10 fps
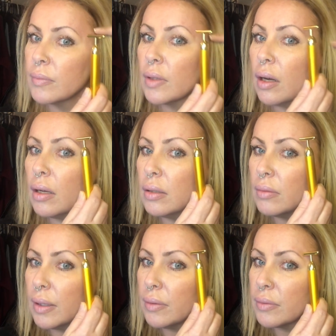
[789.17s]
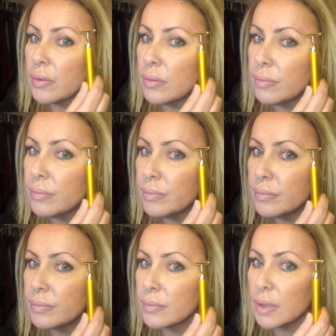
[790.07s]
all around,
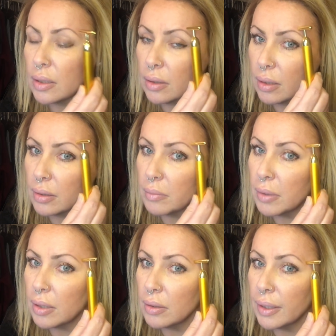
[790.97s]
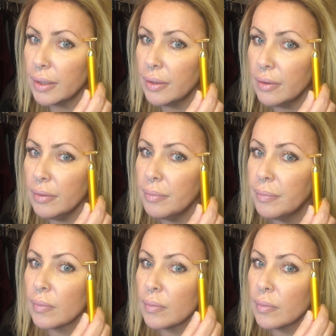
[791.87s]
along the brow line here,
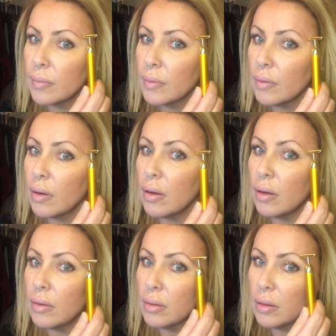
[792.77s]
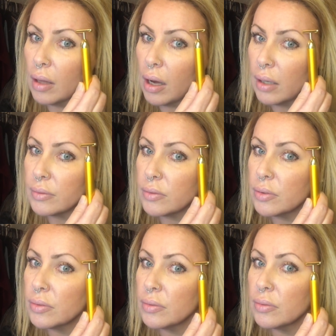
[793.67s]
a lot,
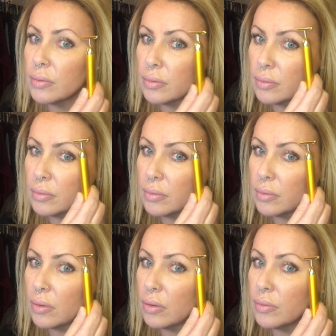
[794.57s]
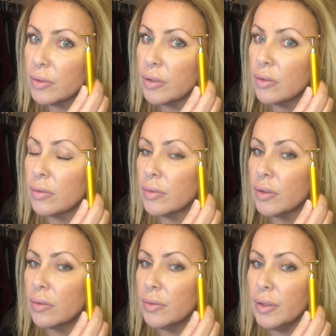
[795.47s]
over and over and
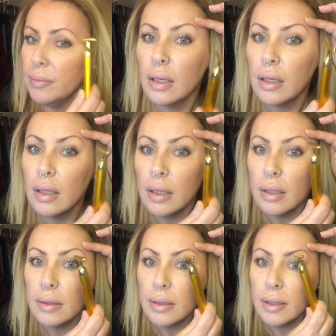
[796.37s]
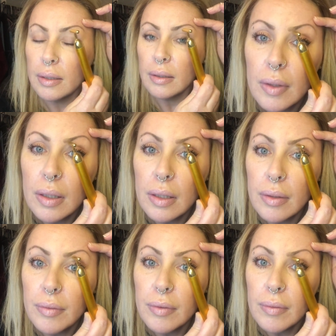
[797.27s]
over. And then
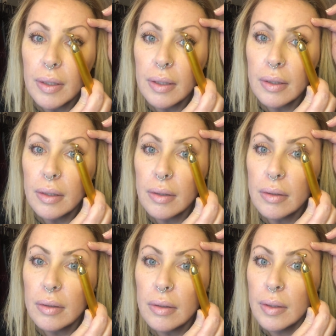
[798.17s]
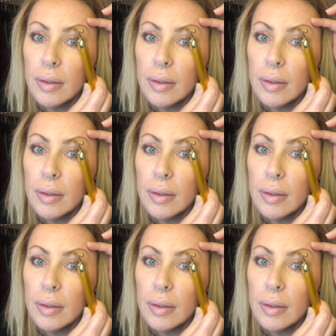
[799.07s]
even right here,